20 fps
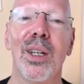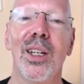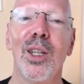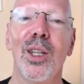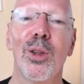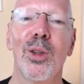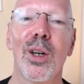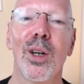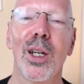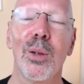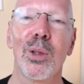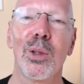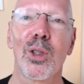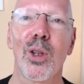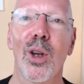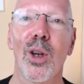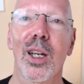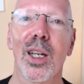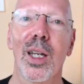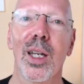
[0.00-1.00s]
He thought he was
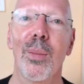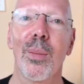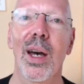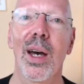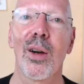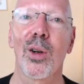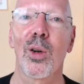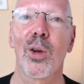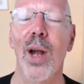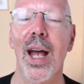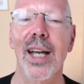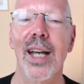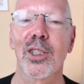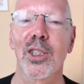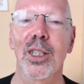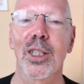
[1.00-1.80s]
talking about grass